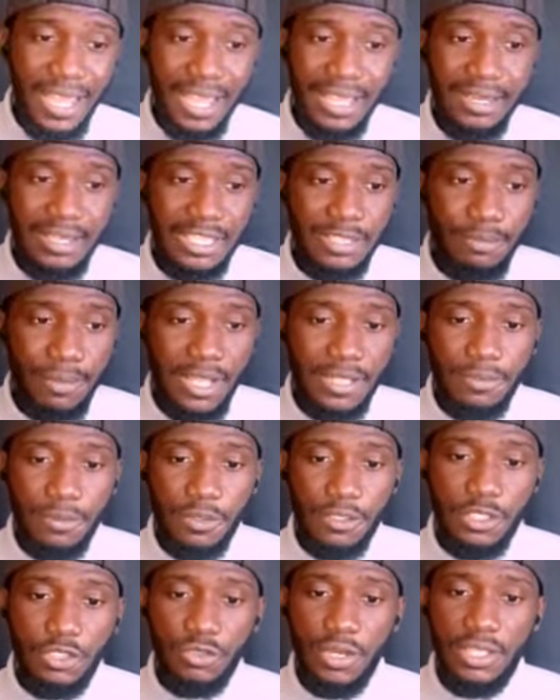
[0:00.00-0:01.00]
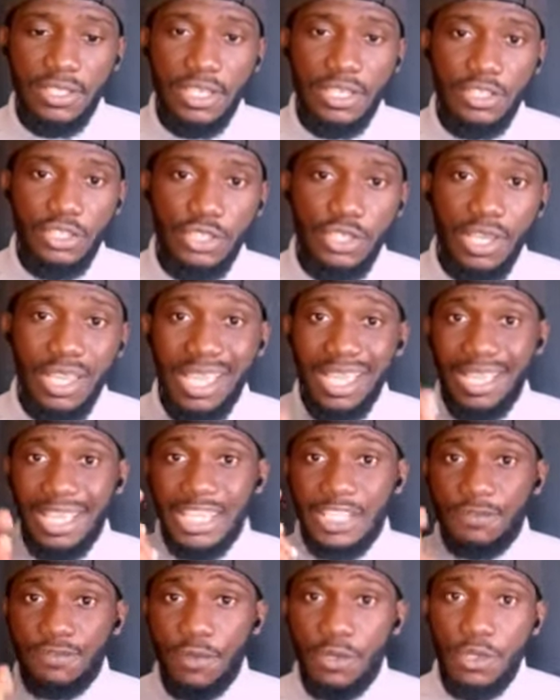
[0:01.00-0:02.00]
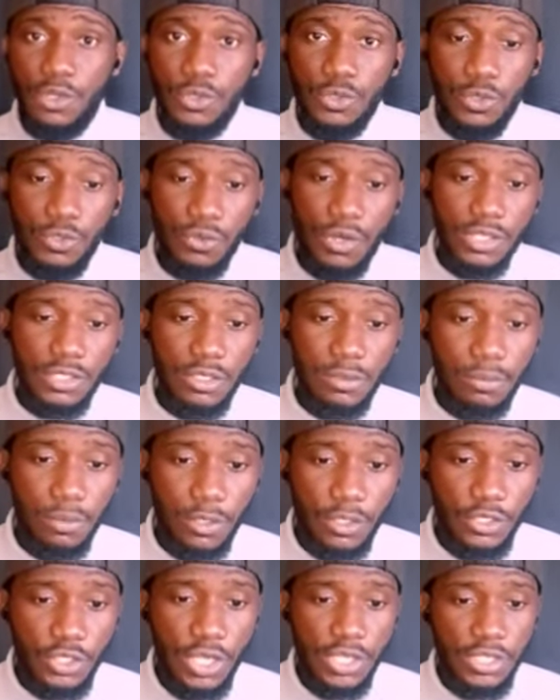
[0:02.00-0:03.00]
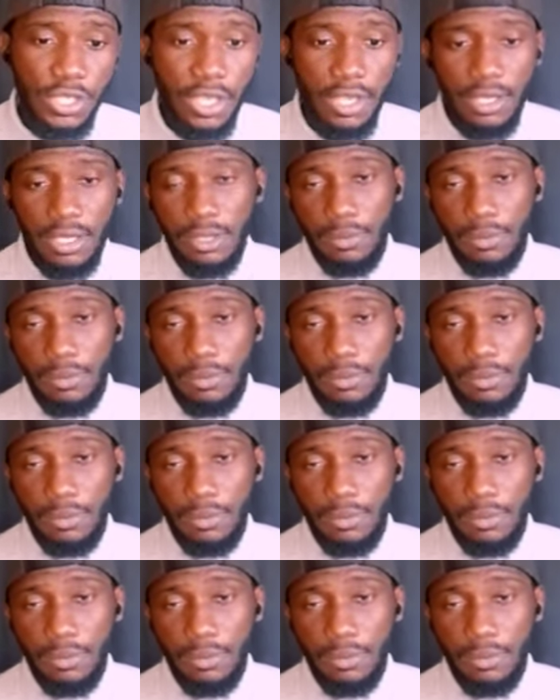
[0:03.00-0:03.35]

any smart money strategy is for you to create a budget.